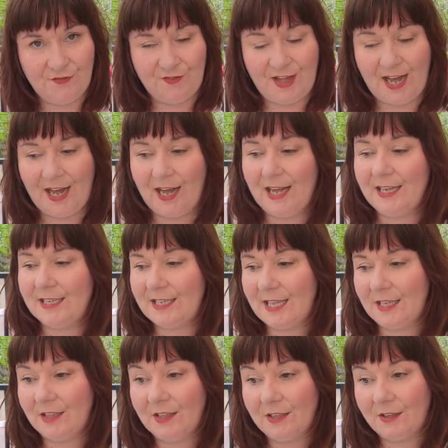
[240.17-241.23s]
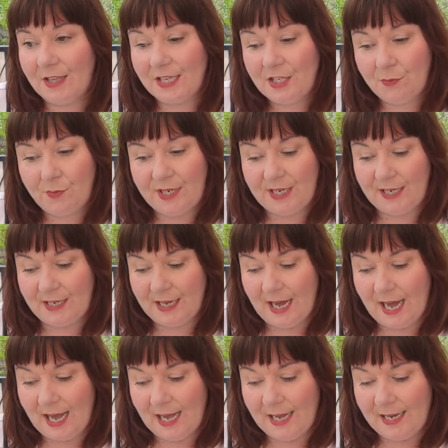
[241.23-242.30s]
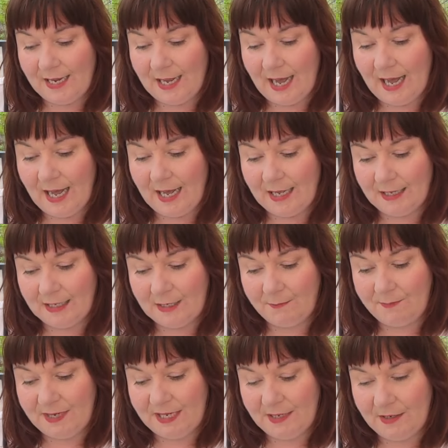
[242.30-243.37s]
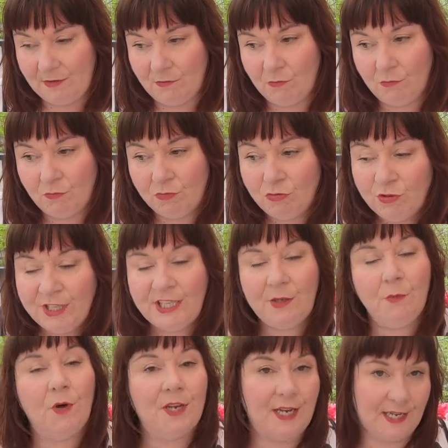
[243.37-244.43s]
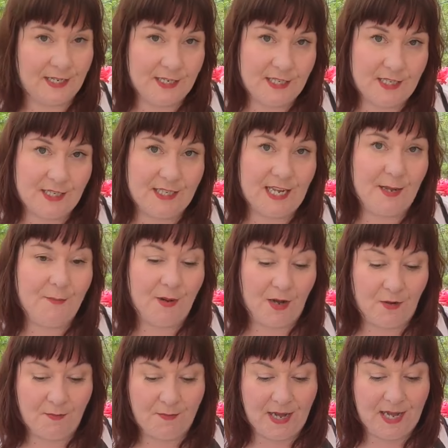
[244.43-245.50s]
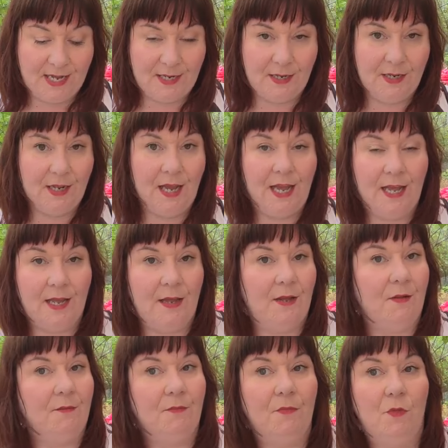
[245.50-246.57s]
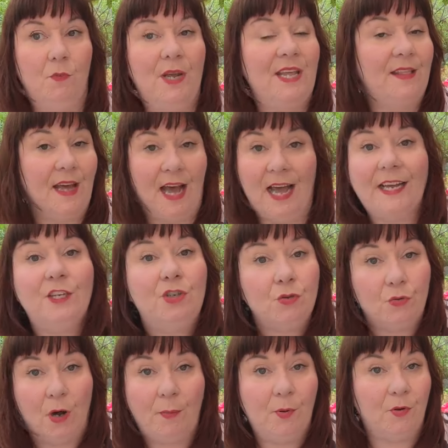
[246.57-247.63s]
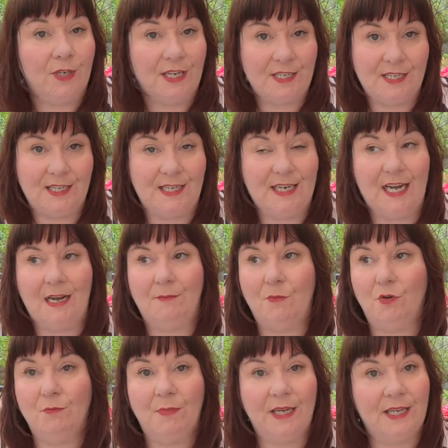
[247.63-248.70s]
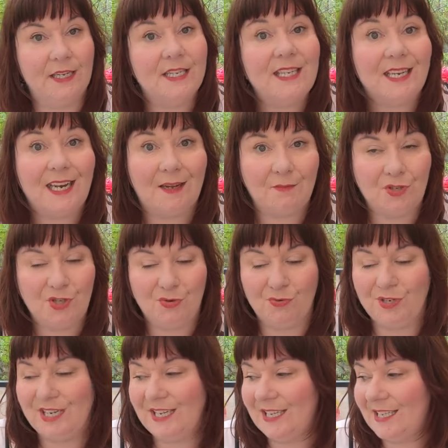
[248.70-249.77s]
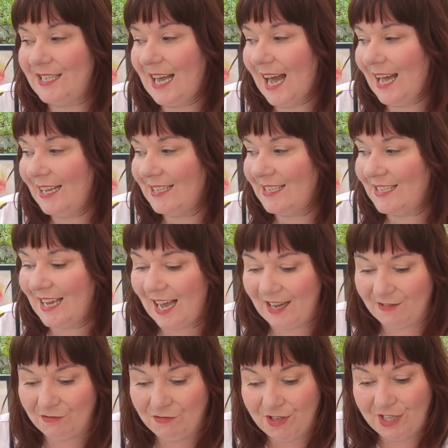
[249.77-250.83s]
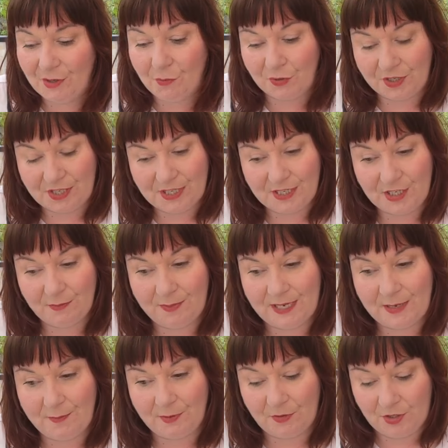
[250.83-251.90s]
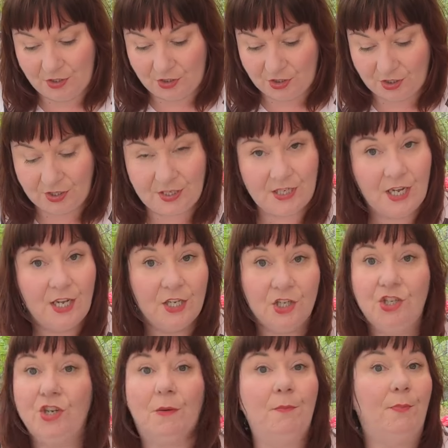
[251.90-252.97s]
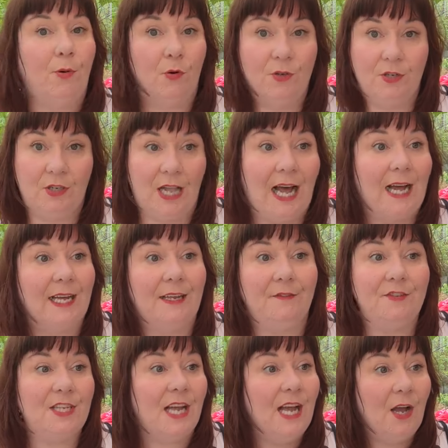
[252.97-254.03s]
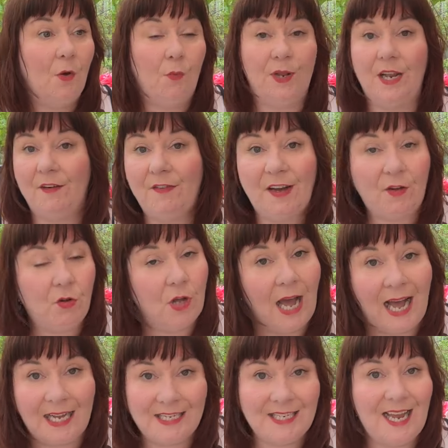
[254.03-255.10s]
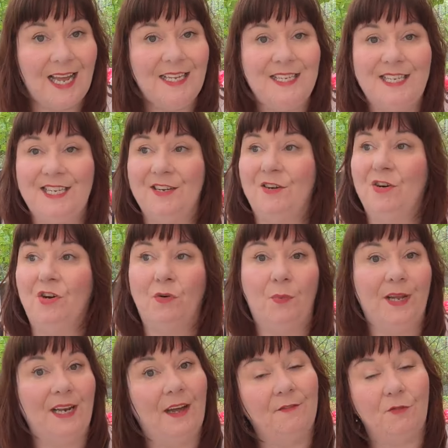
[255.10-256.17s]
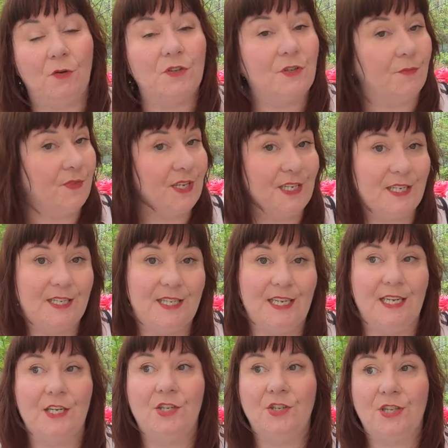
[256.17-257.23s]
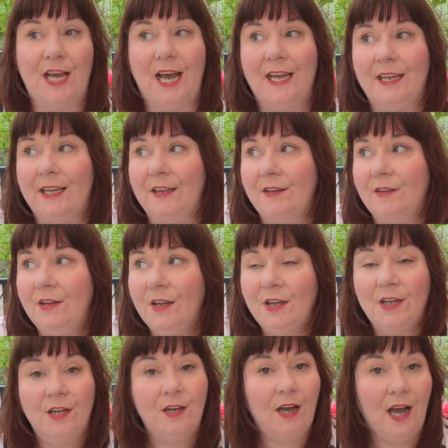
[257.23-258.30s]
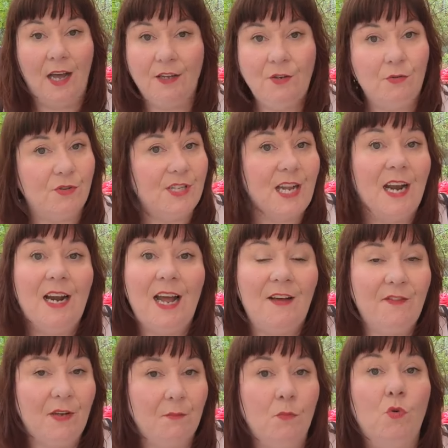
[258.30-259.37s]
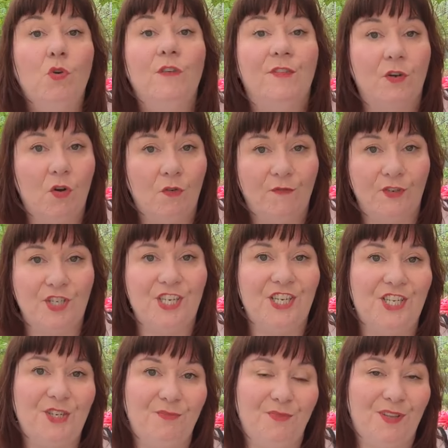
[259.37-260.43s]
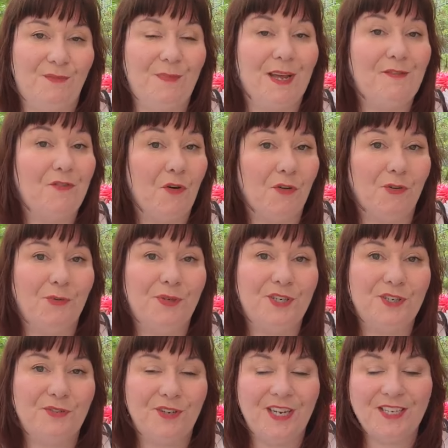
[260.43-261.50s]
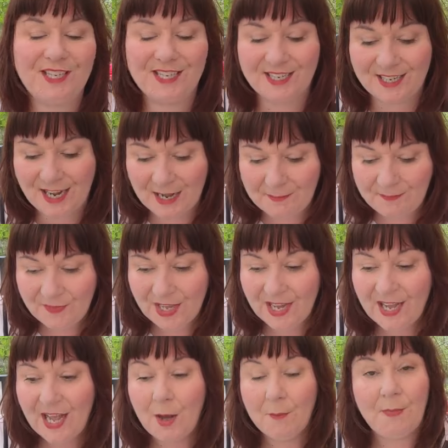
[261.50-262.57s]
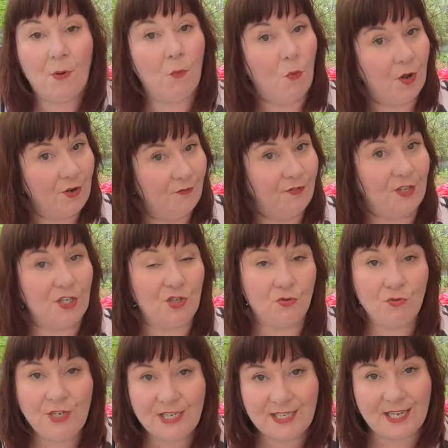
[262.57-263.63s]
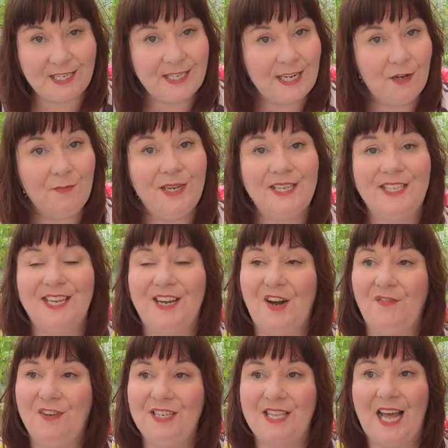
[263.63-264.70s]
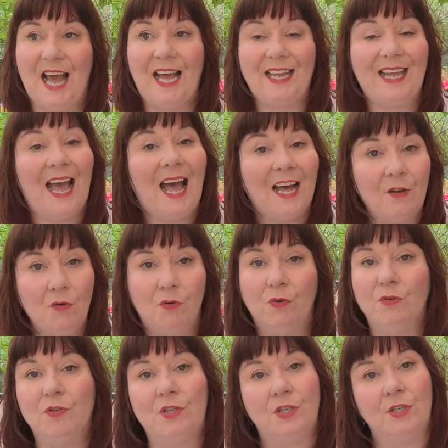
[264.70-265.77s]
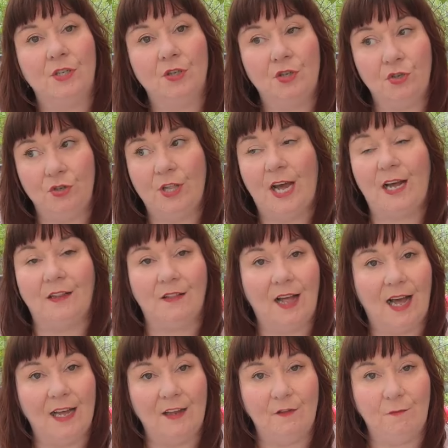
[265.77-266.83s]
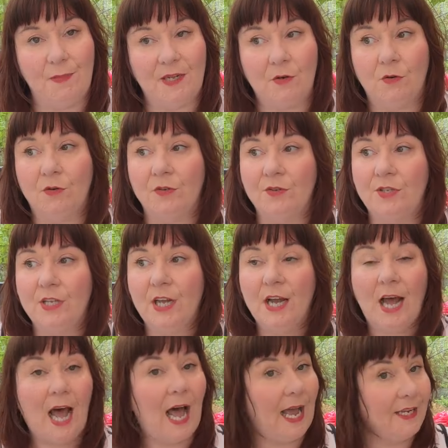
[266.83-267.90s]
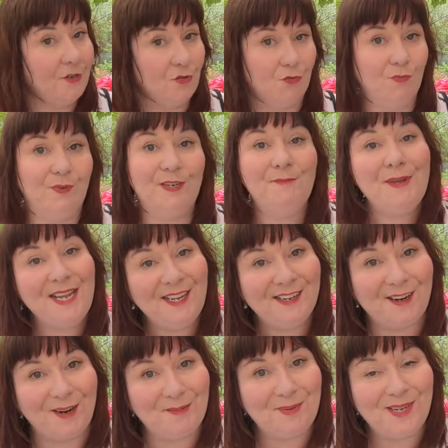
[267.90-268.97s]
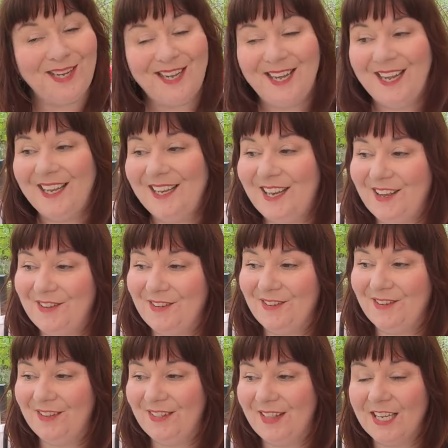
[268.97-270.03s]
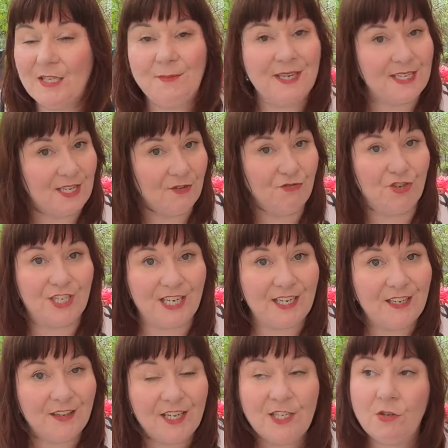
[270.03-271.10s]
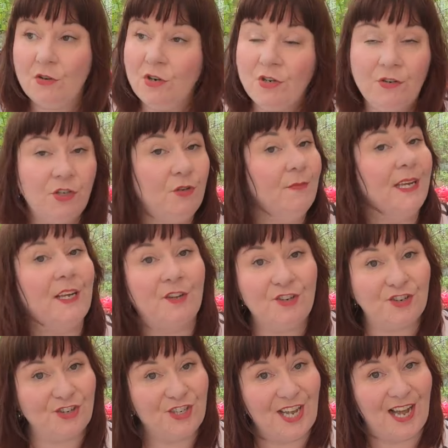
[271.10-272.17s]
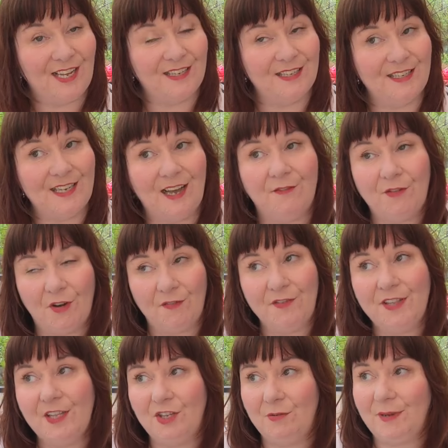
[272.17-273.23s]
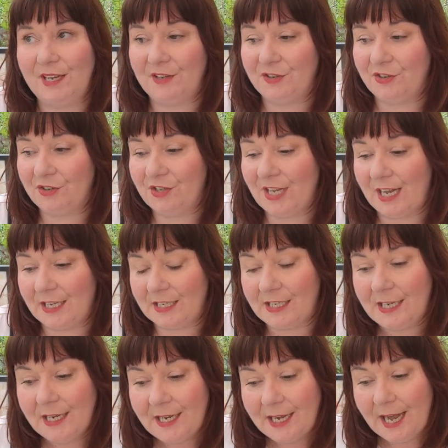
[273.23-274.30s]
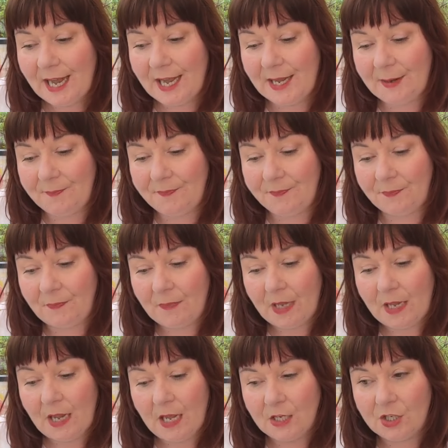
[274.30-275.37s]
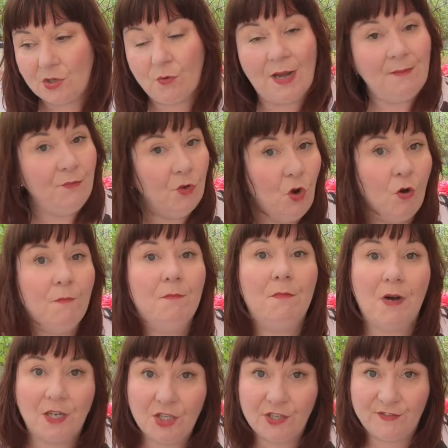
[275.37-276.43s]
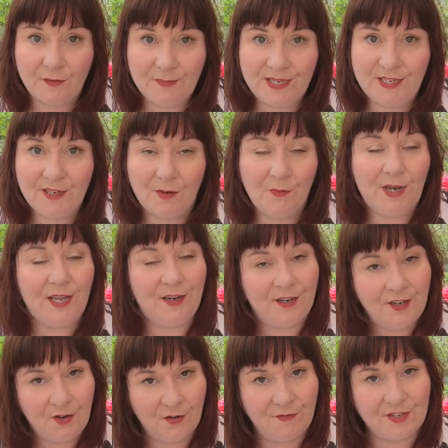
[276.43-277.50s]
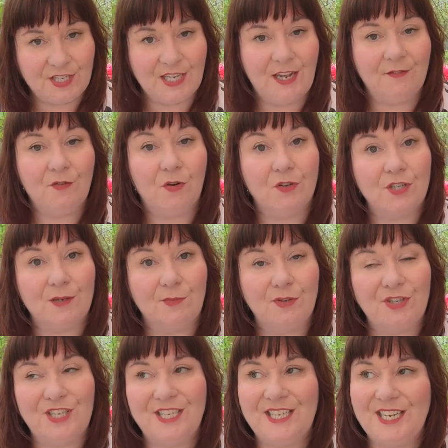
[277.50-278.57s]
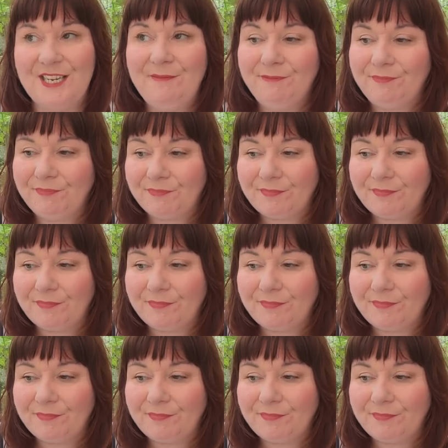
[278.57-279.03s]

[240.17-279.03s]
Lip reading: of that is that this week I had been really wanting to step up my the way that I show up on Instagram, on my Instagram stories, and I really wanted to be able to just jump on lives when I've had an idea or when I've got something to say, so that I can start having more of a conversation with my followers on Instagram. But one of the stories I tell myself is that I cannot do that live because I don't wear makeup. Now, this might sound ridiculous, or you might understand. I've got a feeling you might understand. So I'm not much of a makeup wearer. Obviously, I've got some on today.